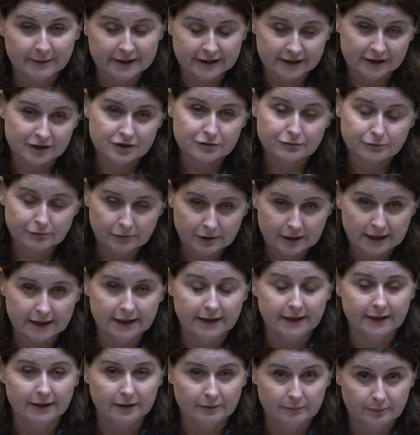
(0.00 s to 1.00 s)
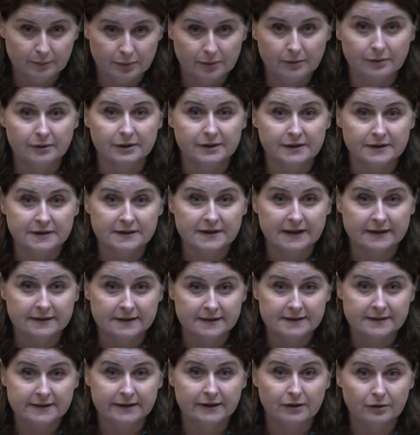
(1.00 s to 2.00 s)
I think it's really important that the
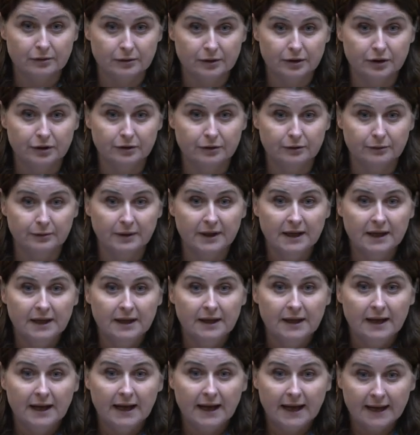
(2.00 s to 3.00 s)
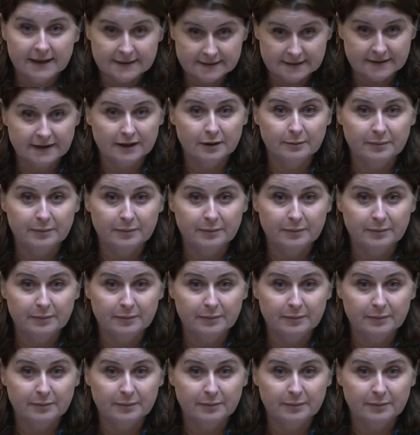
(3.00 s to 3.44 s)
CRU has the